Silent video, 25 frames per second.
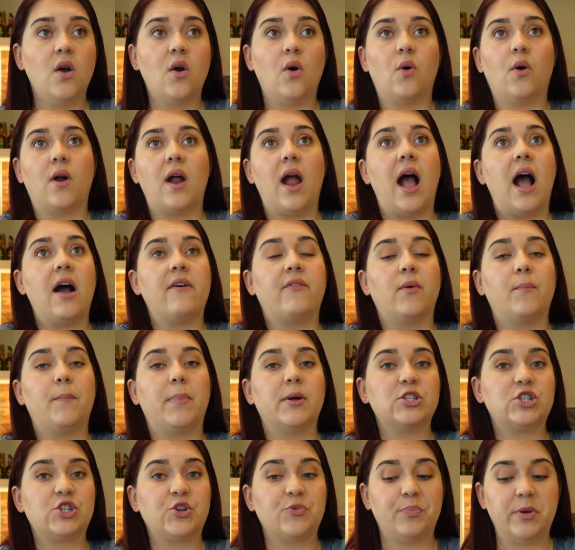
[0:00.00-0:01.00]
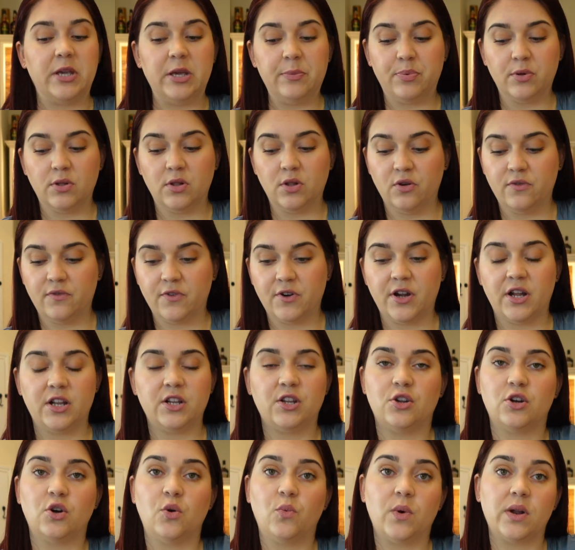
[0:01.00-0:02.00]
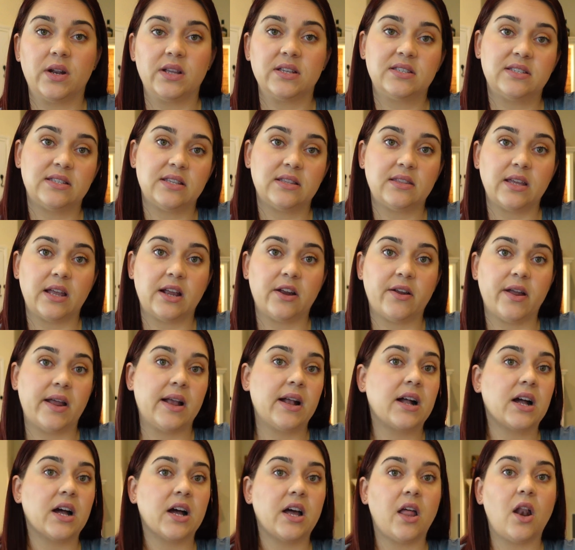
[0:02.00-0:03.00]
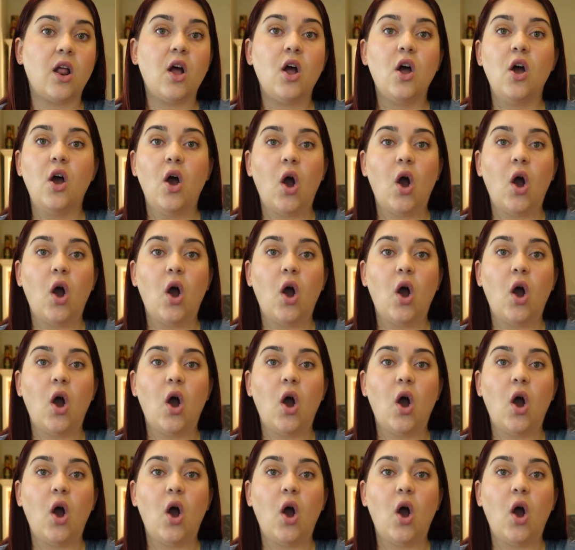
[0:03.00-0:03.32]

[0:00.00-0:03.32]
or have a bunch of people over and you don't wanna sit there and cut